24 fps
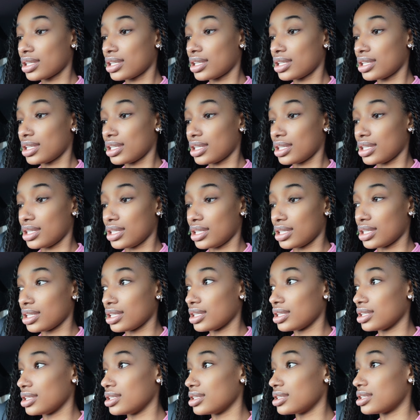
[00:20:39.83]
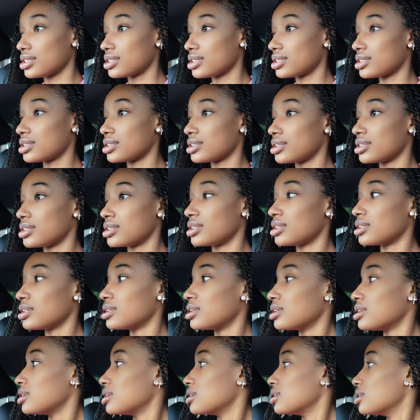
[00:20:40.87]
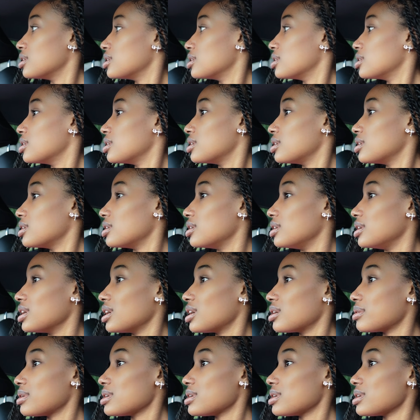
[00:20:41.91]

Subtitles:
It is, damn,